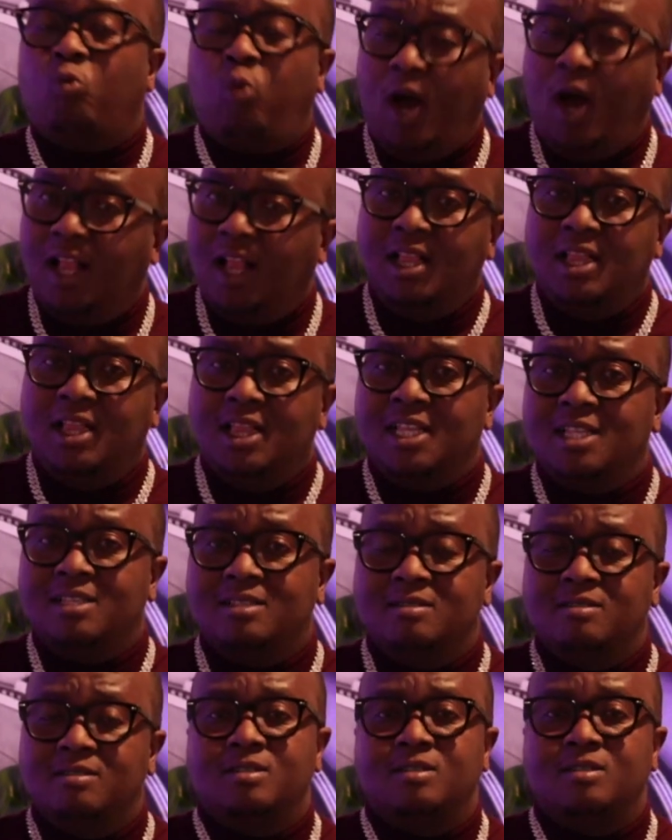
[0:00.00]
well,
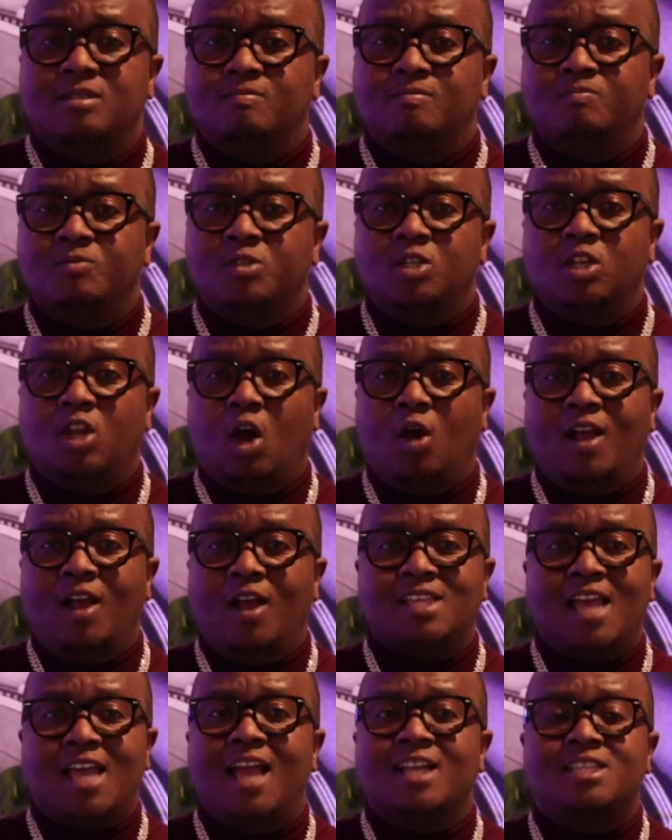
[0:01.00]

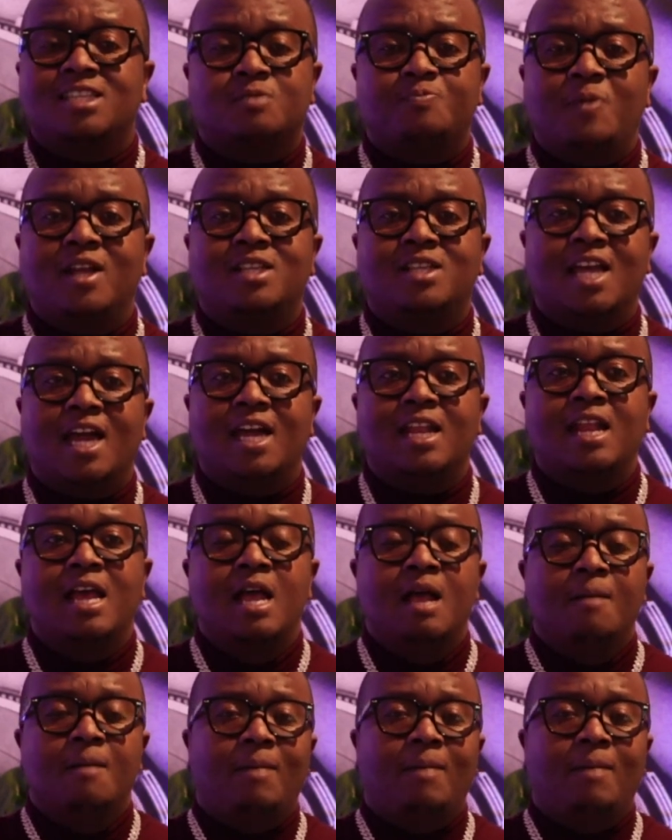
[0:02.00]
as I expected.